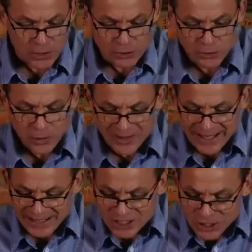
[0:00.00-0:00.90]
You are the
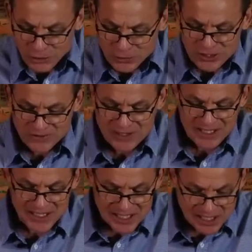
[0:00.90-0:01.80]
exclusive
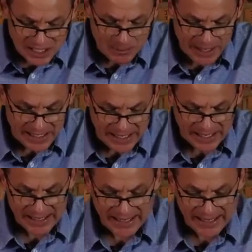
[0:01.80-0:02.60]
decision maker.